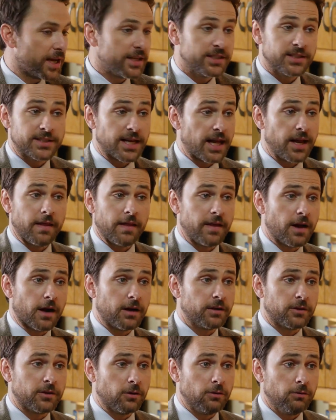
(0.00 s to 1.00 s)
It's
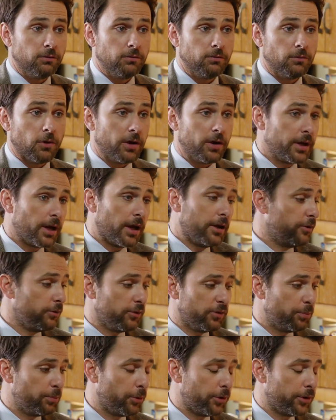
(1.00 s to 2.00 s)
state-of-the-art, though. All you gotta do
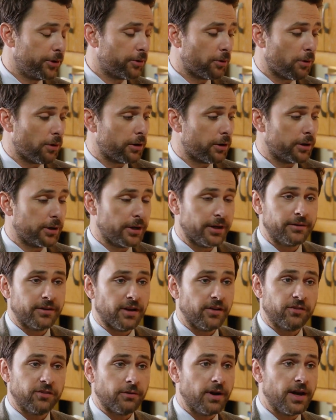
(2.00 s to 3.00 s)
is put in your order and it
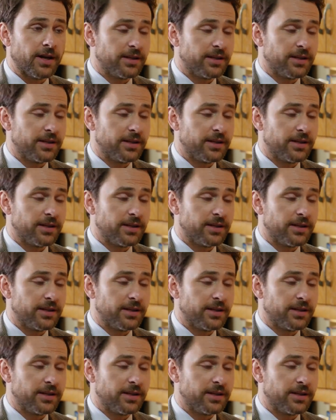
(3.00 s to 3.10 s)
does the